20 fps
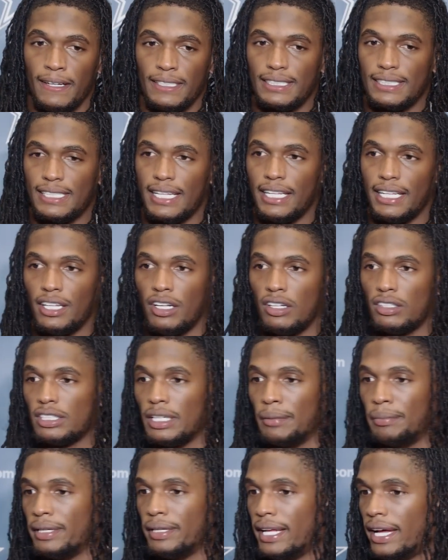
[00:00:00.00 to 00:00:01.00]
just getting those
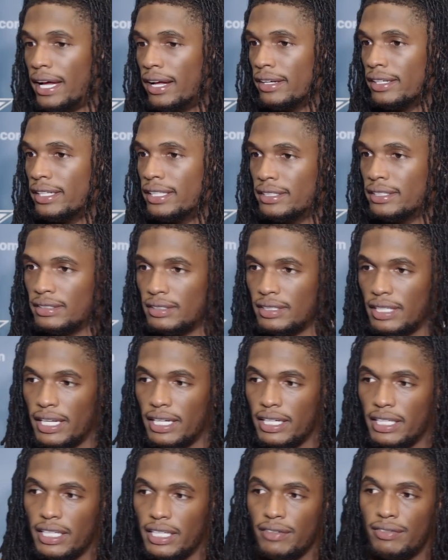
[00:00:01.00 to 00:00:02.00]
up and down and
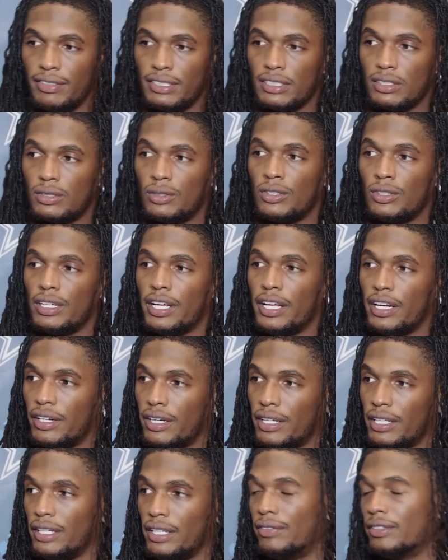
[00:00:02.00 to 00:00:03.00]
letting the defensive coordinator
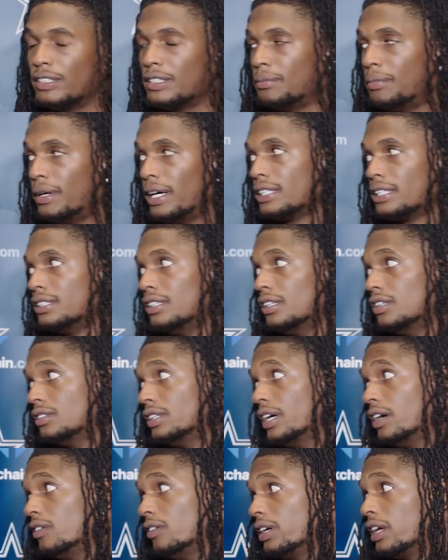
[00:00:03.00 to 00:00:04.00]
and defensive backs know
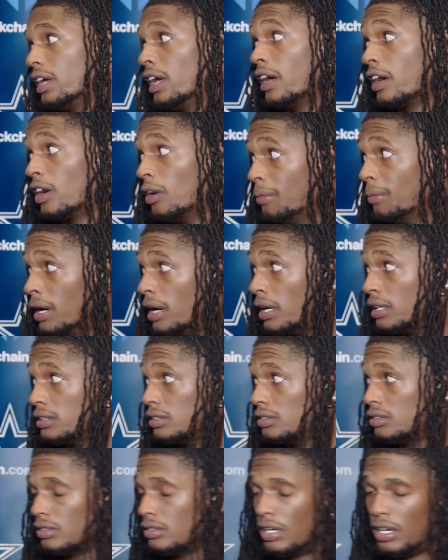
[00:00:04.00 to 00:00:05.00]
that we can go behind
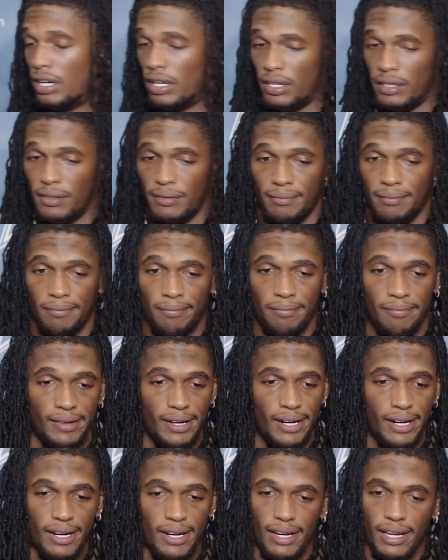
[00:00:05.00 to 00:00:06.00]
you. Um,
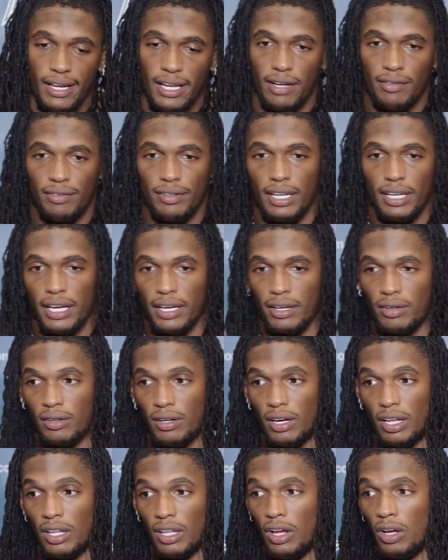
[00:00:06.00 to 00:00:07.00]
and I feel like
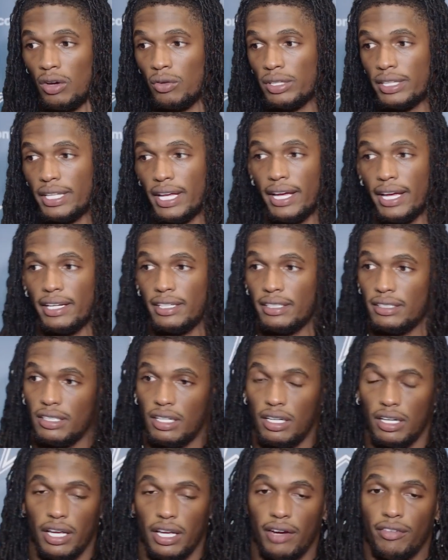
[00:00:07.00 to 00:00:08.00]
along with that,
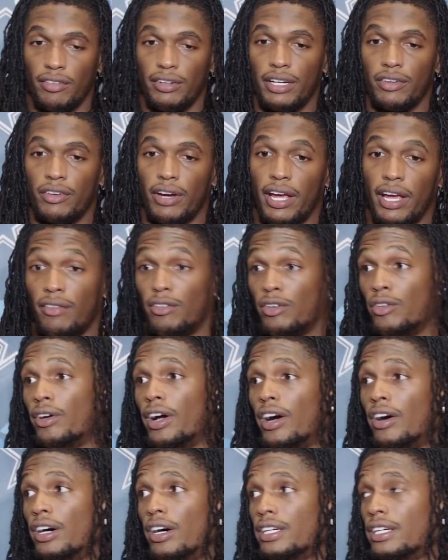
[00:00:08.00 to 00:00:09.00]
every every
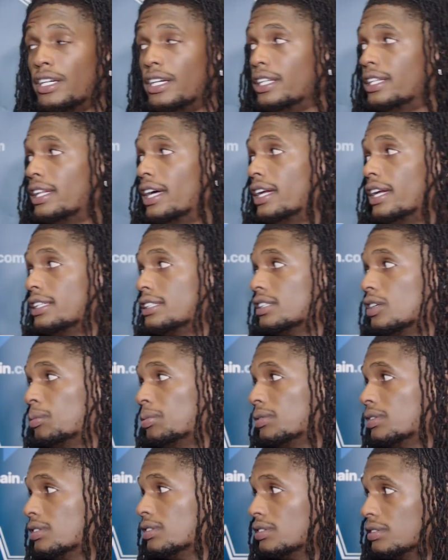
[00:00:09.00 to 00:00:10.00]
route underneath that is
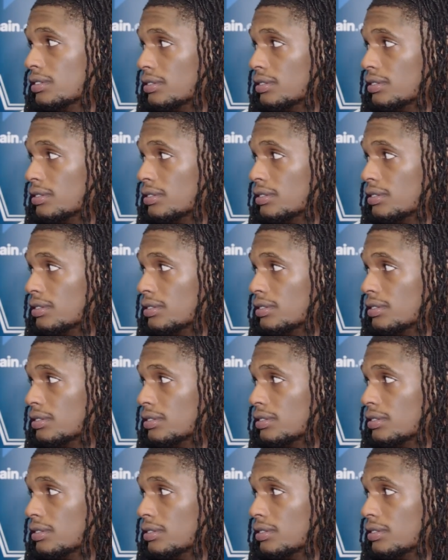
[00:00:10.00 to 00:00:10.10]
open